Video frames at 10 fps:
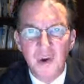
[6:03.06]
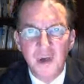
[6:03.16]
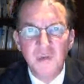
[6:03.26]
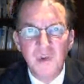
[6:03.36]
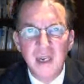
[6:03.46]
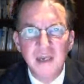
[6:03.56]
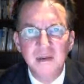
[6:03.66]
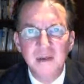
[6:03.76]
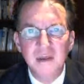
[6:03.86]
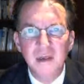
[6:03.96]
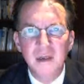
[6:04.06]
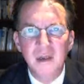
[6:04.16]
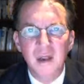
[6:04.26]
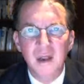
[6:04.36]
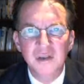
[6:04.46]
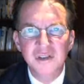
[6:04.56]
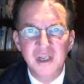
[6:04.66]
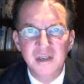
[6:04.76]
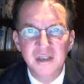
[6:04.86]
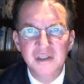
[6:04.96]
body weight, a
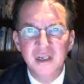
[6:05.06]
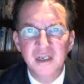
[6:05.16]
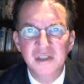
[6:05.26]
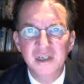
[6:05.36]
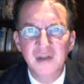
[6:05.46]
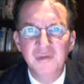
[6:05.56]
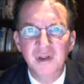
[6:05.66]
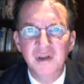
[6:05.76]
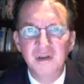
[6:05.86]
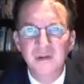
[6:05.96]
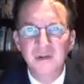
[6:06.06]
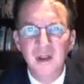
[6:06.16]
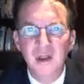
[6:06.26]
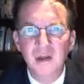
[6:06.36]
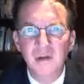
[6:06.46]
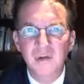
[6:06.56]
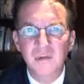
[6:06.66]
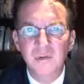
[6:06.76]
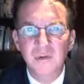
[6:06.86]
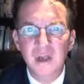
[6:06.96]
statistically significant
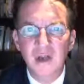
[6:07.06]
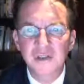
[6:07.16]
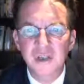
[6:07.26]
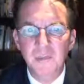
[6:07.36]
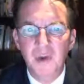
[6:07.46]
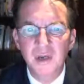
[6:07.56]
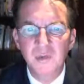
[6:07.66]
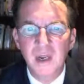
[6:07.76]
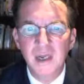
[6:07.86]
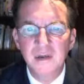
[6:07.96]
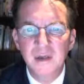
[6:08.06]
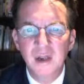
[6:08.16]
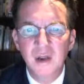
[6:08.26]
reduction in body weight.